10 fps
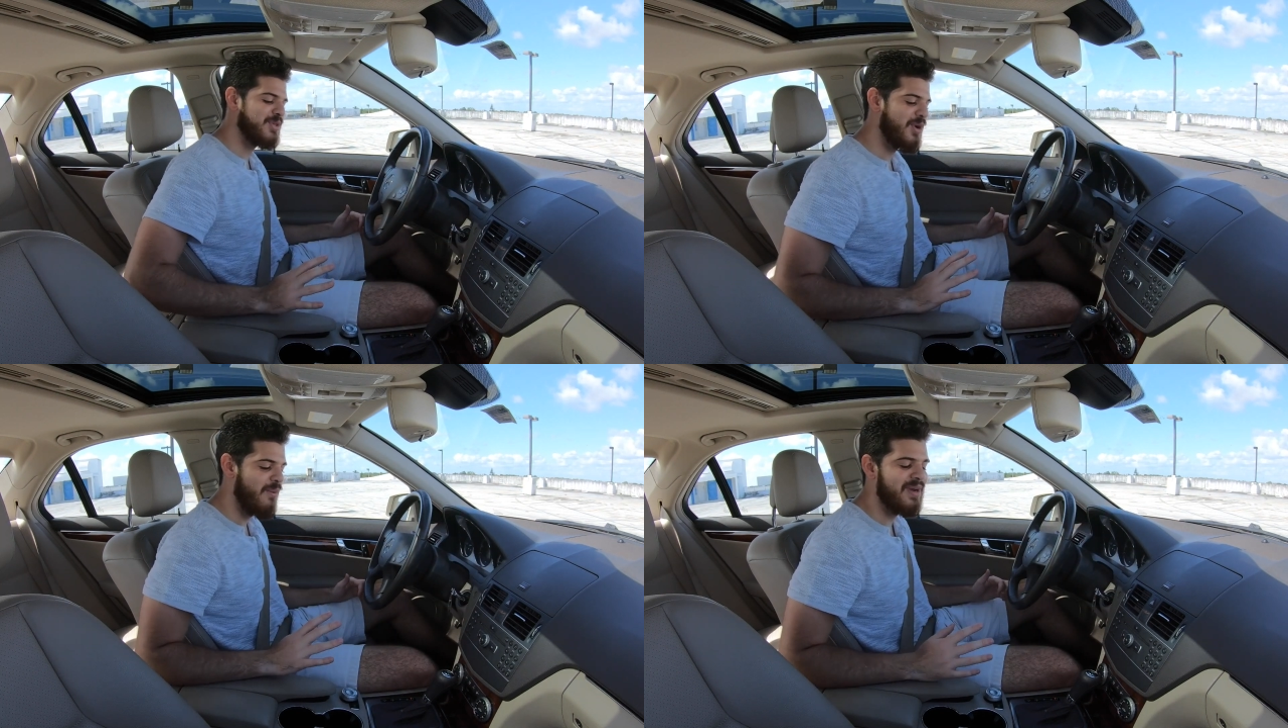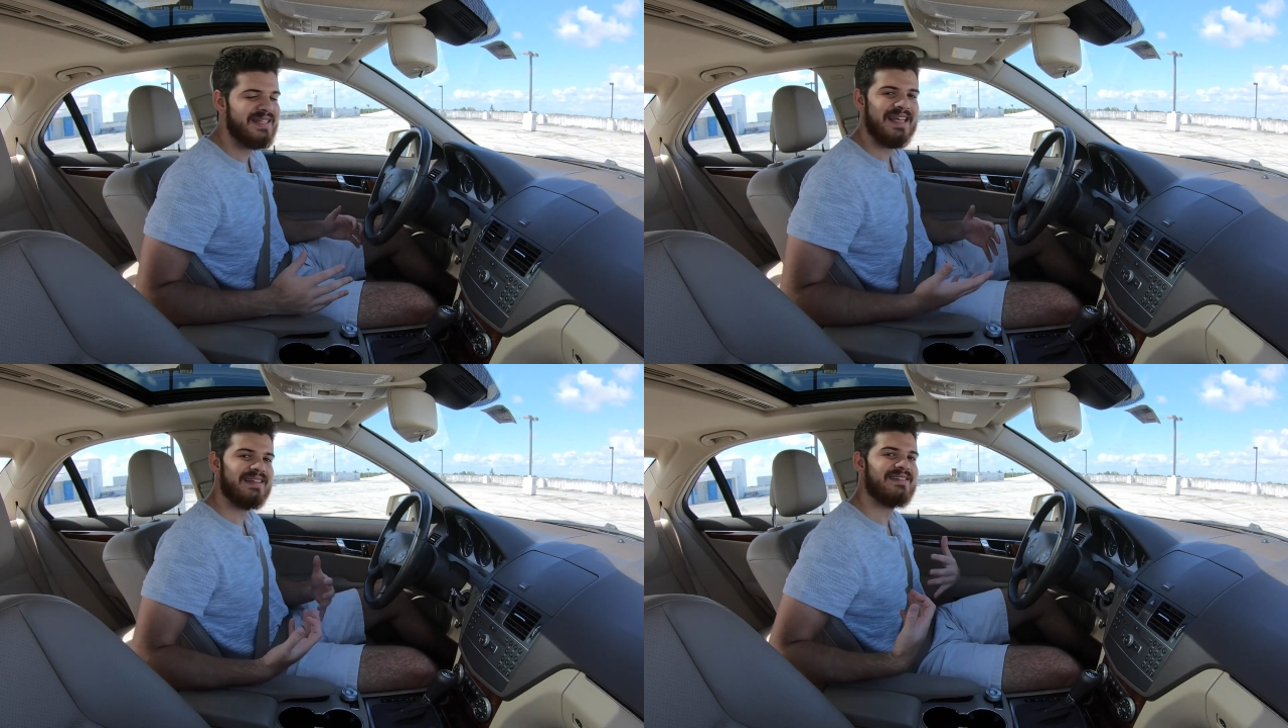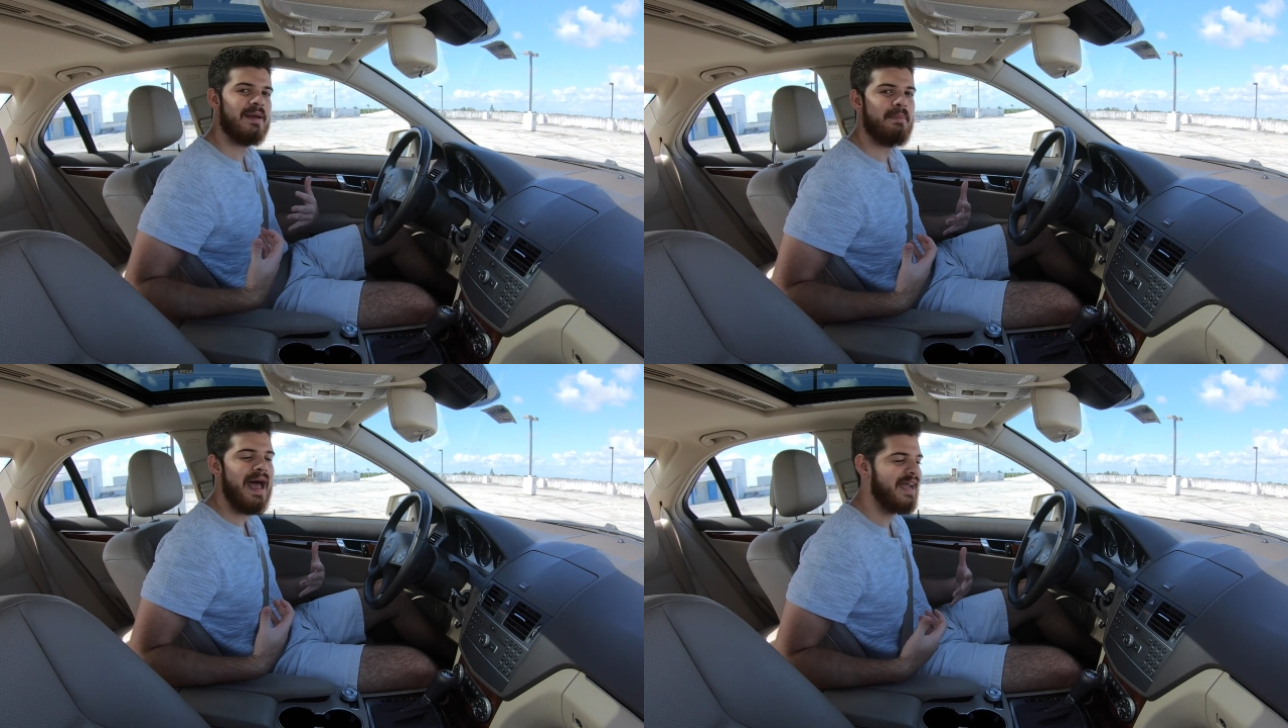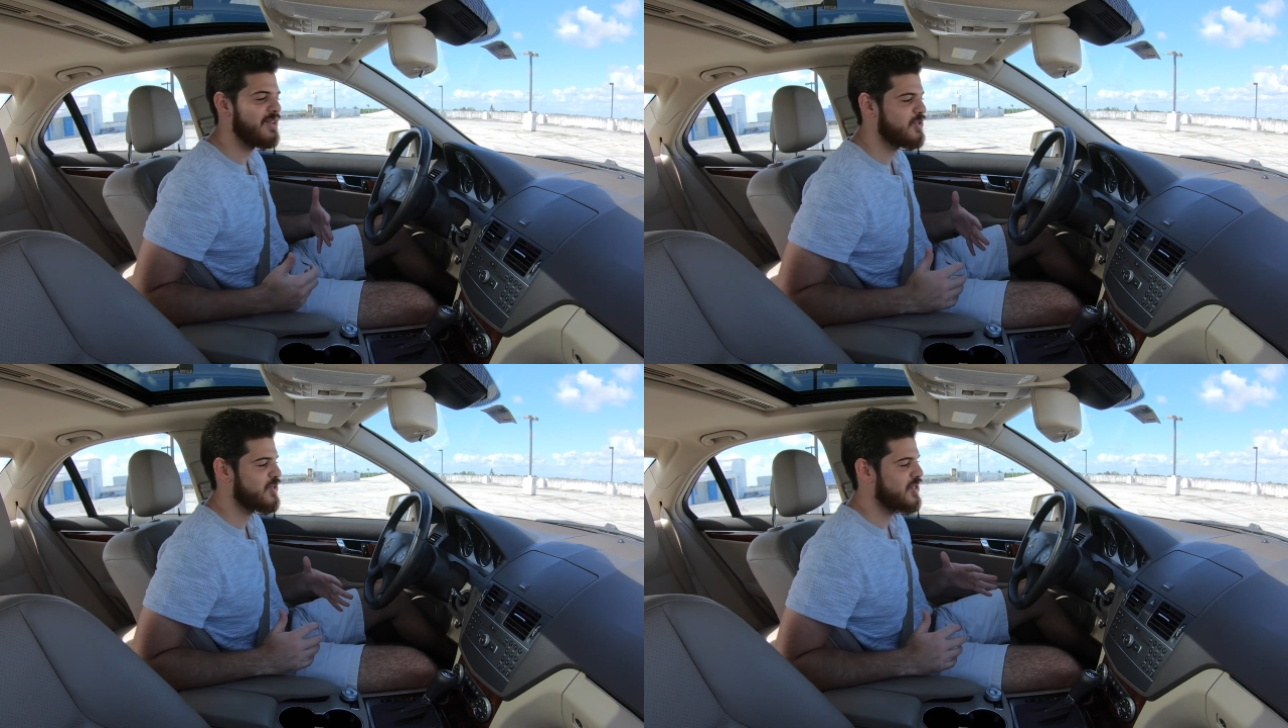So I want to take a step back
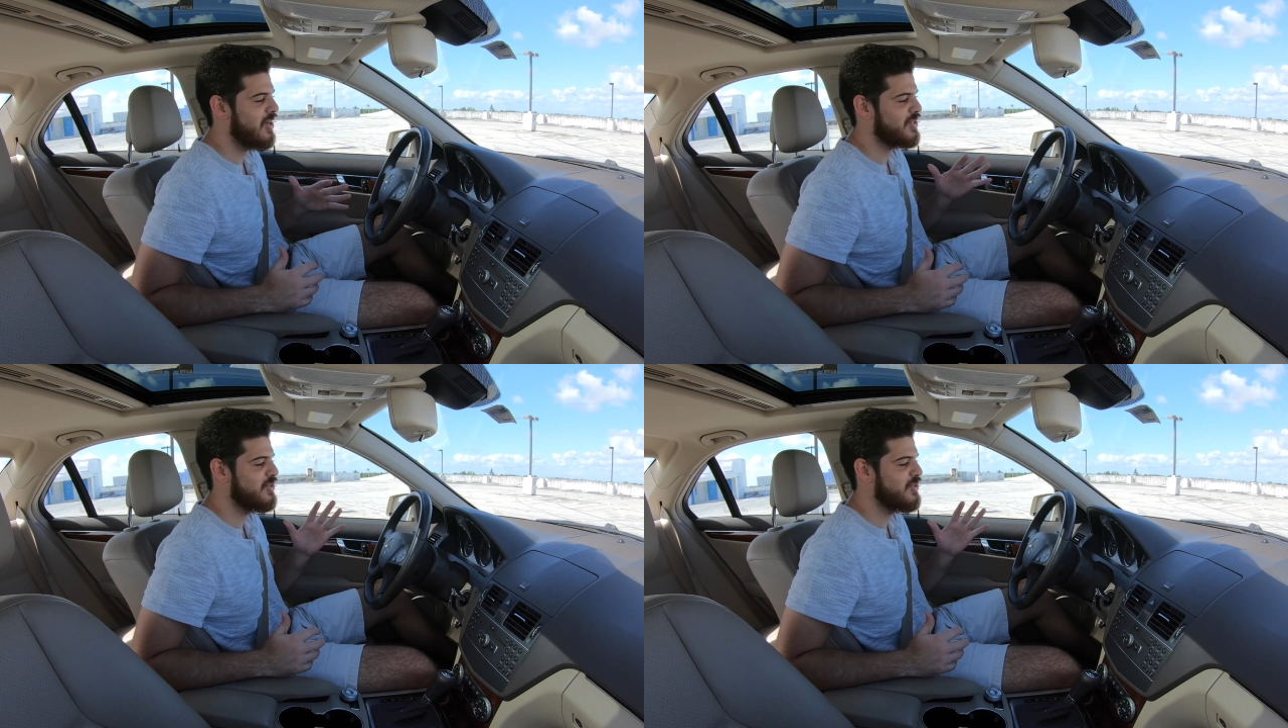and just talk